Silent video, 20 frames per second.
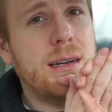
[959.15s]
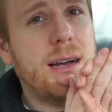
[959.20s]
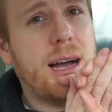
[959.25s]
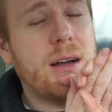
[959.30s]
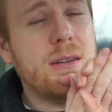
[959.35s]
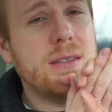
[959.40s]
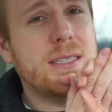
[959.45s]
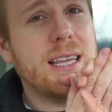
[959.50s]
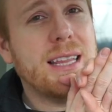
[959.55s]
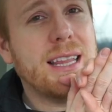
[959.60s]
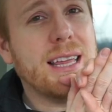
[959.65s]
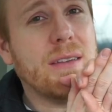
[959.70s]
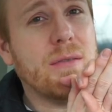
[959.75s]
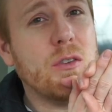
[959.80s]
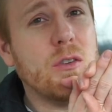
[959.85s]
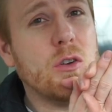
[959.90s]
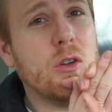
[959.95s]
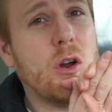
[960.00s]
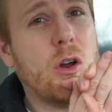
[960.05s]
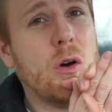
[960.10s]
I would say like if
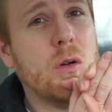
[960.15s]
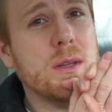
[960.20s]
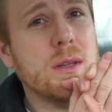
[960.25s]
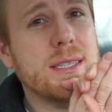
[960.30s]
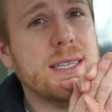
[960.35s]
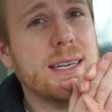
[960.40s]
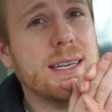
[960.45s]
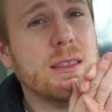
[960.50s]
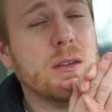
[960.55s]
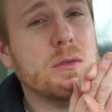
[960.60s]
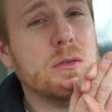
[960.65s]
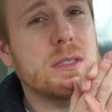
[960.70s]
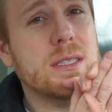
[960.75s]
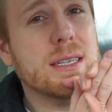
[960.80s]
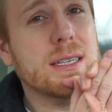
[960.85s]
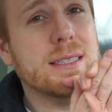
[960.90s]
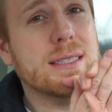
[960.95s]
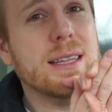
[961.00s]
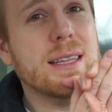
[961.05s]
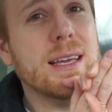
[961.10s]
you could only take those
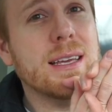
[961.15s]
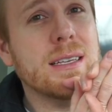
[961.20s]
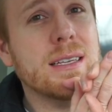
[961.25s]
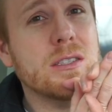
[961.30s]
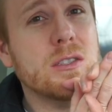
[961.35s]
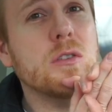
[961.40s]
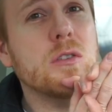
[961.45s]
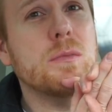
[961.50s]
six things,